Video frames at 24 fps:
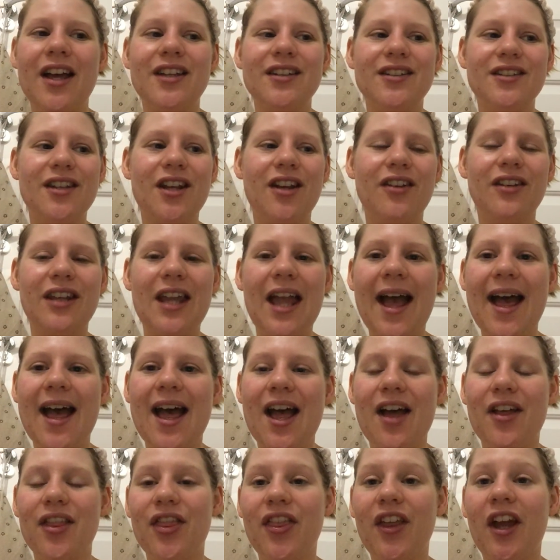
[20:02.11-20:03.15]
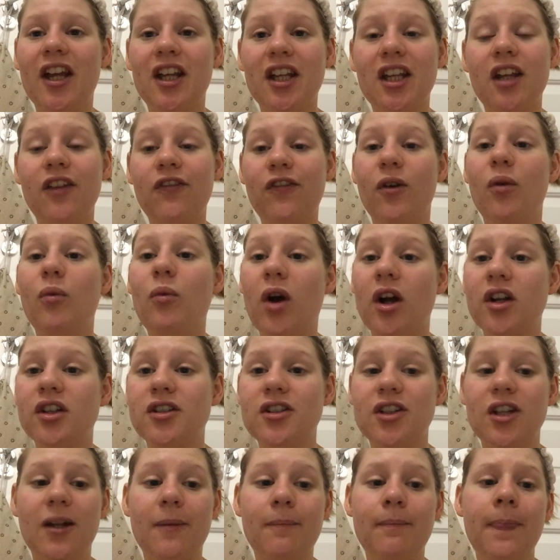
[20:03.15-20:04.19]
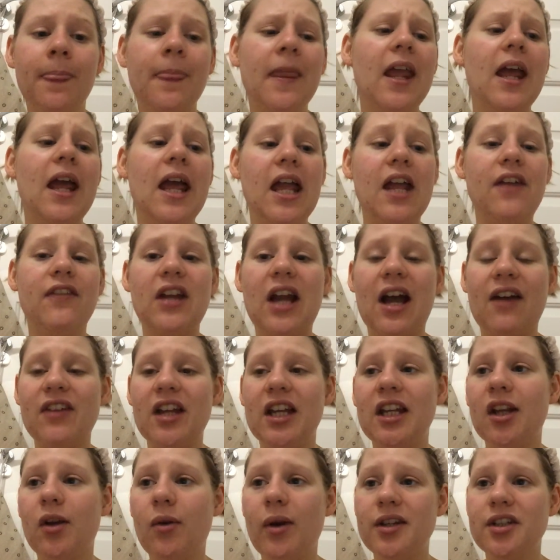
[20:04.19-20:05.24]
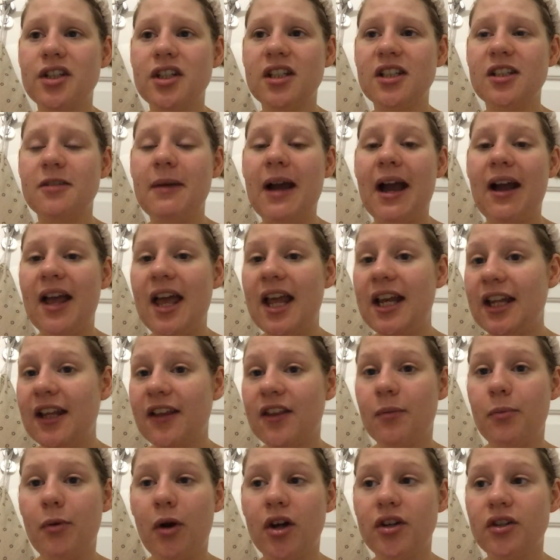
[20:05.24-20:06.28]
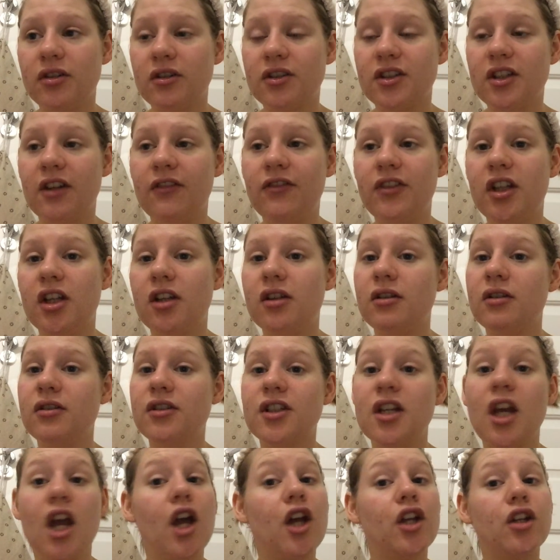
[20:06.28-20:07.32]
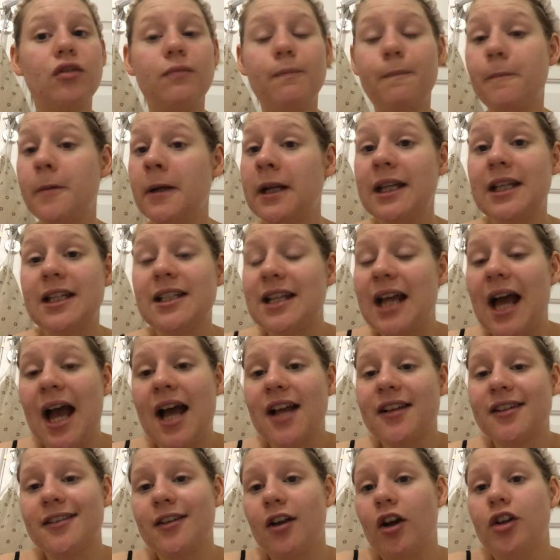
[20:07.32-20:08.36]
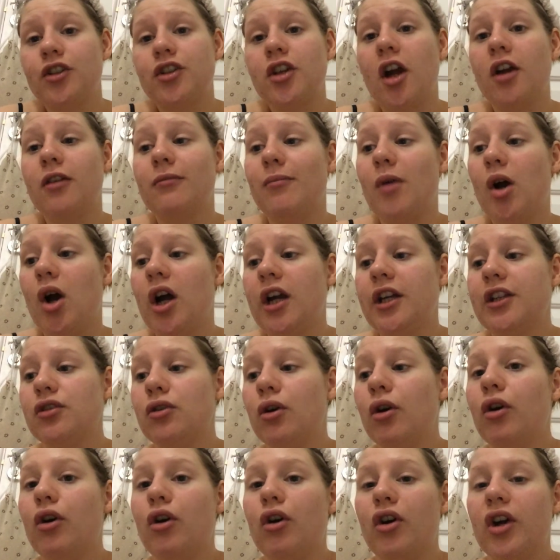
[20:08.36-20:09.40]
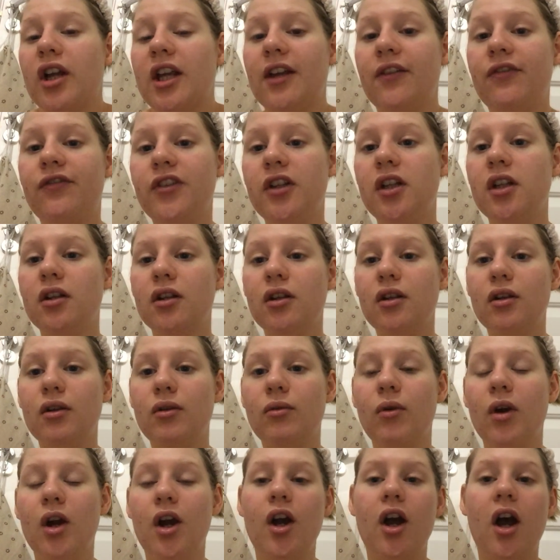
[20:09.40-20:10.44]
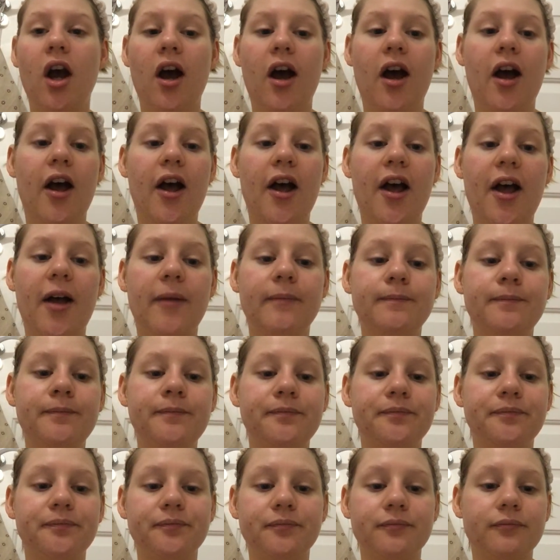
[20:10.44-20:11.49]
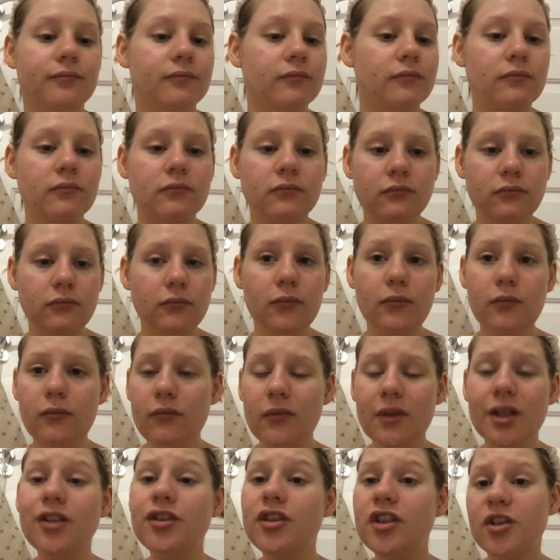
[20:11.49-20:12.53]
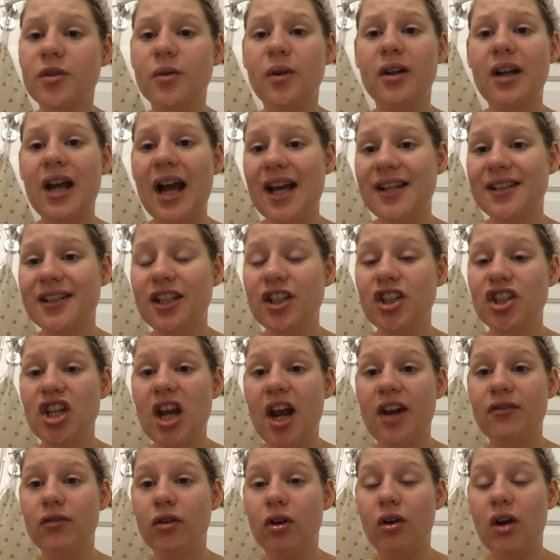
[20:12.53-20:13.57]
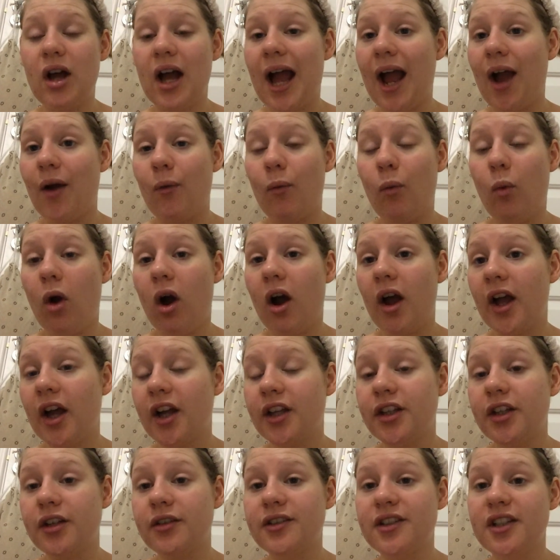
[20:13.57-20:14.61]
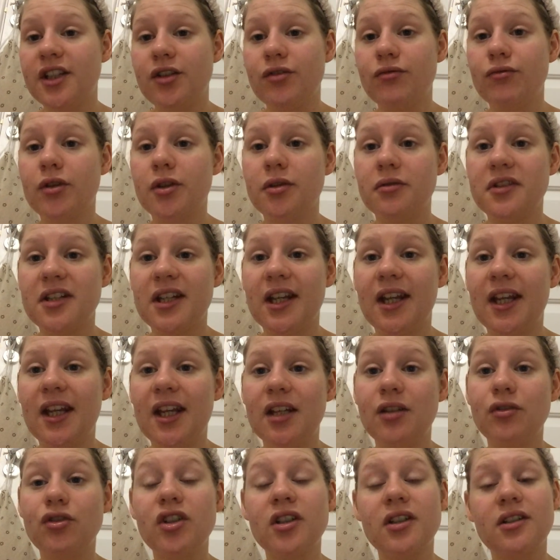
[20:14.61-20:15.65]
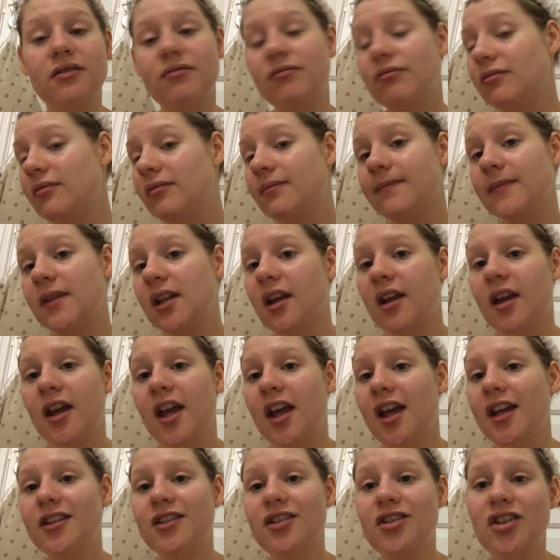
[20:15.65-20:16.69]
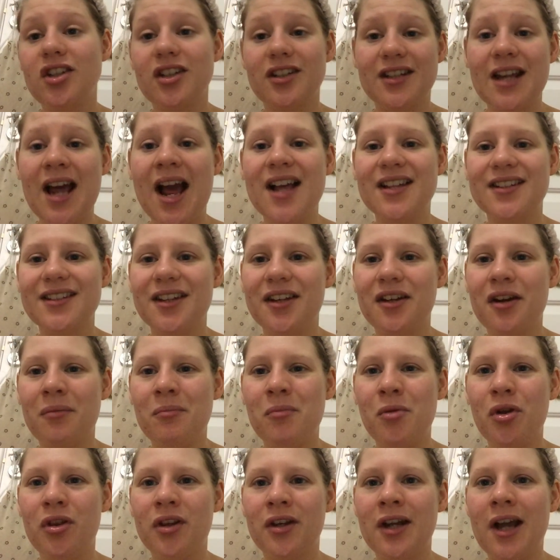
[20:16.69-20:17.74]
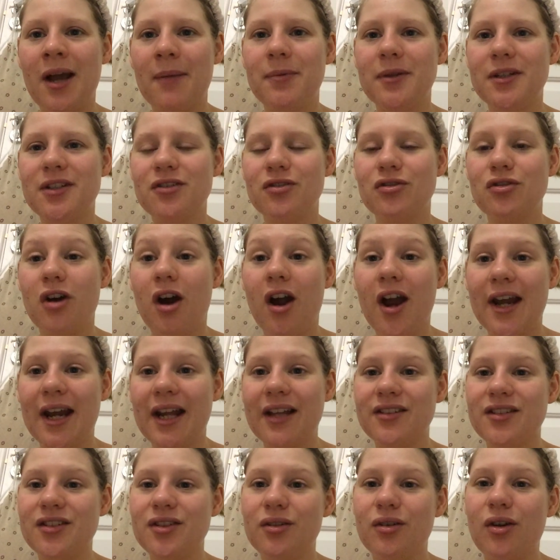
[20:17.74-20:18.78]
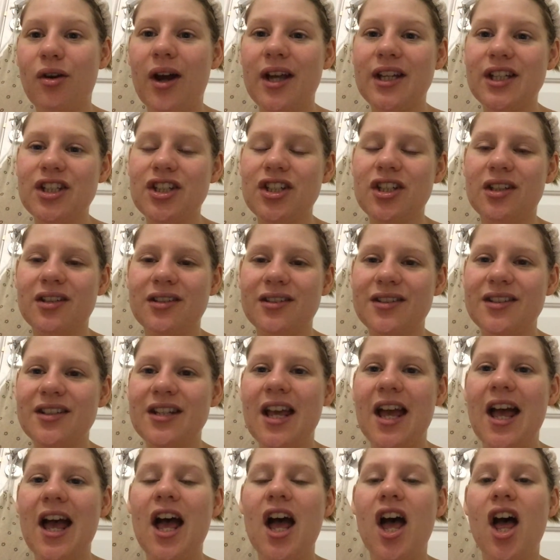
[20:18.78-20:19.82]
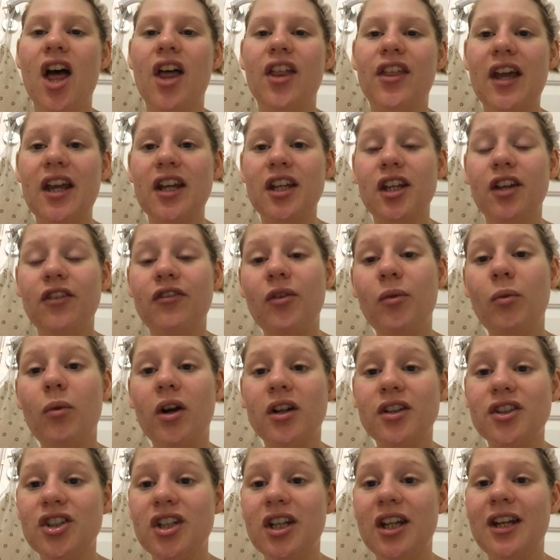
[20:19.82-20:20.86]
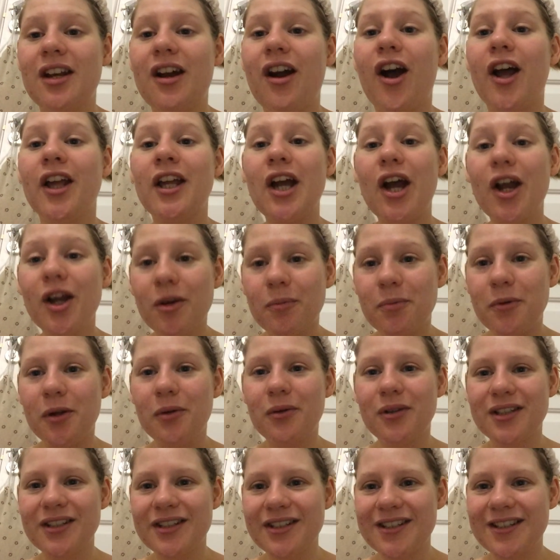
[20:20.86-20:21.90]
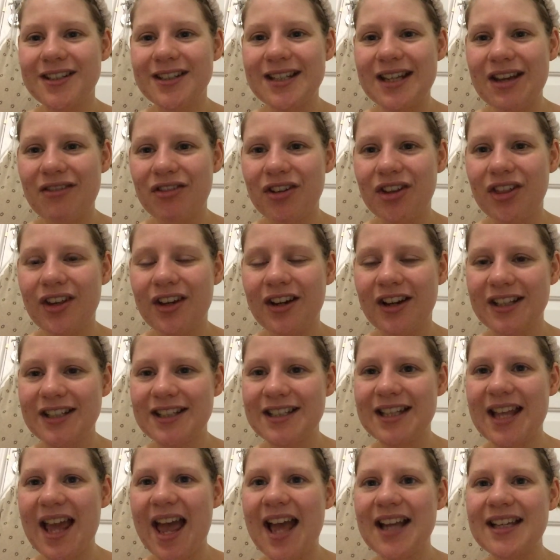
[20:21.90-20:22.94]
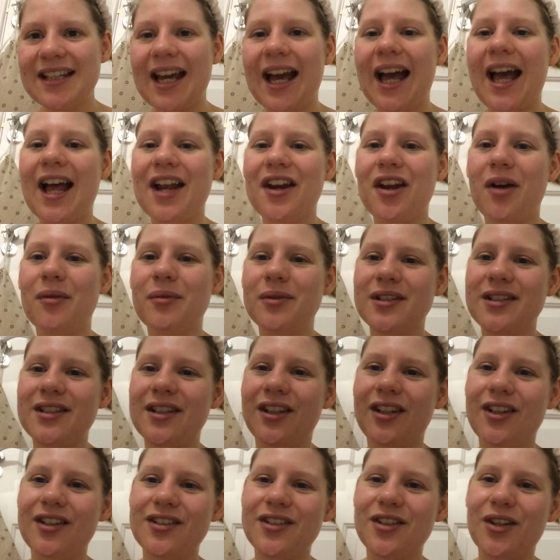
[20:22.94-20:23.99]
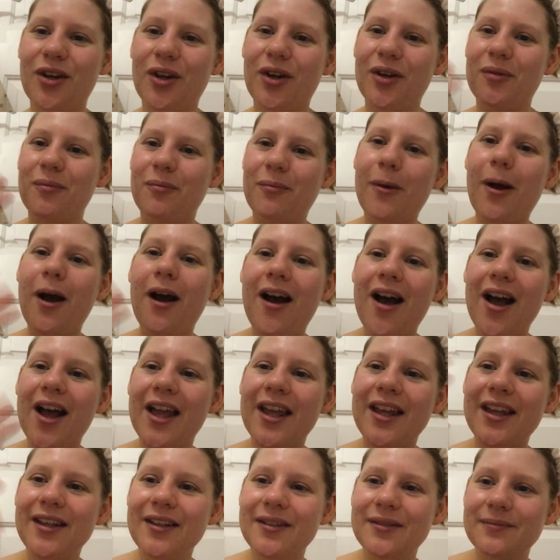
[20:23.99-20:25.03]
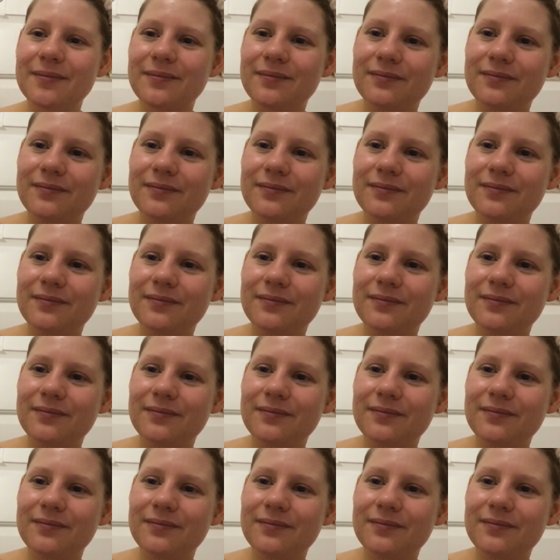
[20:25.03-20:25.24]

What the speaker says: So yeah, thank you for watching. If you have any questions about any of the products I've used, please ask, I don't mind. Or if you just want to ask in general why I use this routine, just ask, and I'm more than happy to try and answer your questions. Thank you for watching. I hope you understood everything I said, and I will see you soon. Bye.